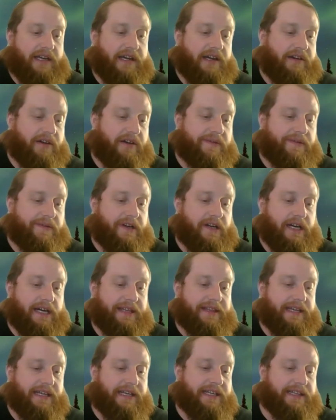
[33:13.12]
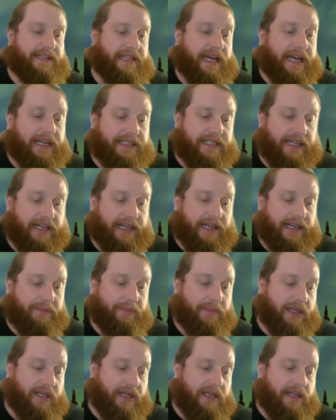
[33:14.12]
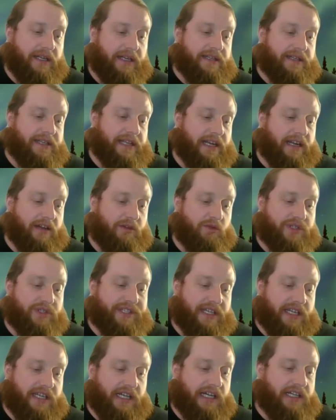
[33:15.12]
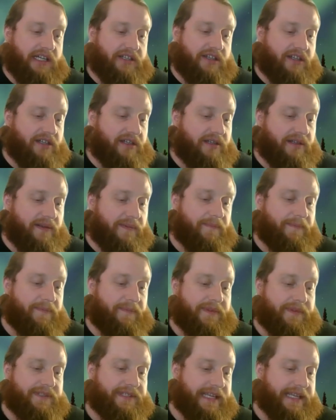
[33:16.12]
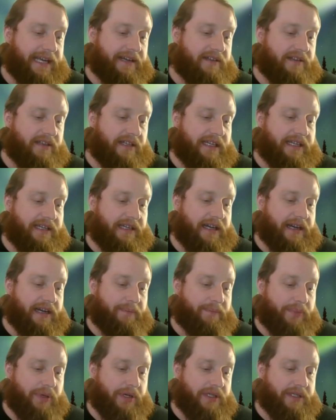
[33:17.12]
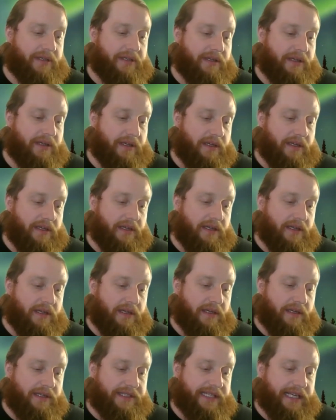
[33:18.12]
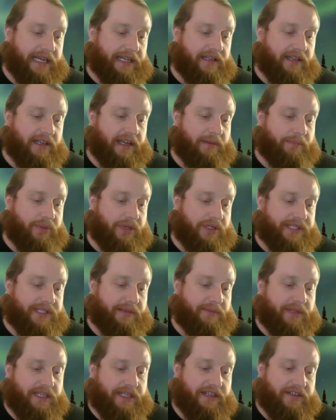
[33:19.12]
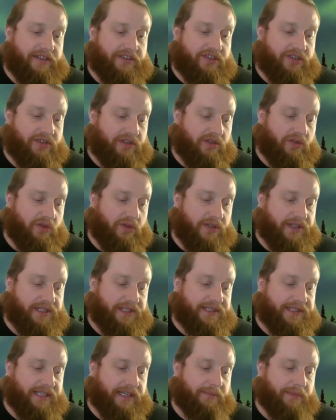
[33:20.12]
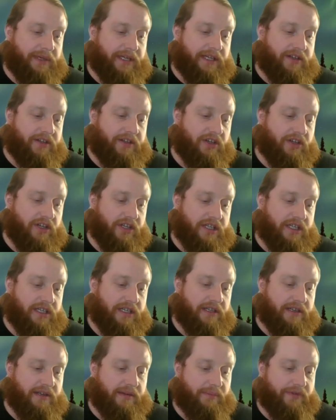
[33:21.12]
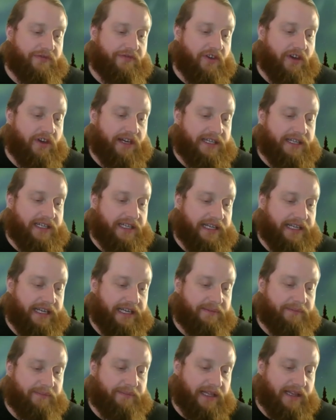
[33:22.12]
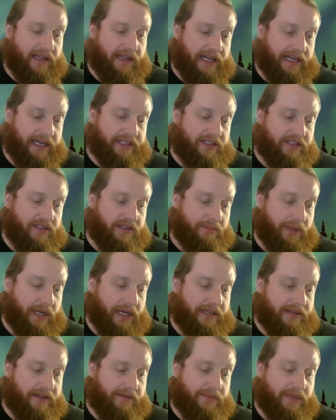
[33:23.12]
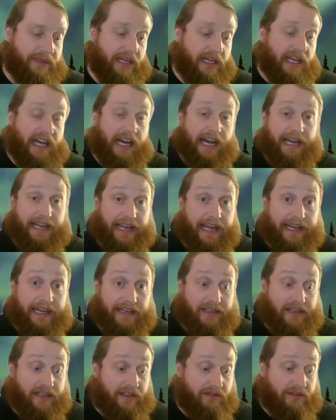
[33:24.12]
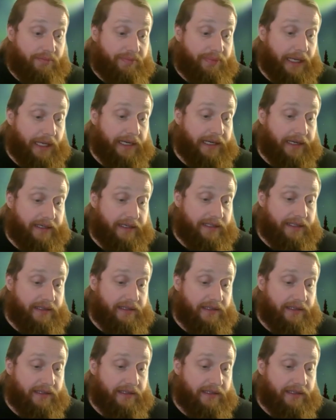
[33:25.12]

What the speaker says: However, I thought at that time that I was a goner. Sadly, I put some of the internal organs on my hook, and before I could get my line to the bottom, I had another bite.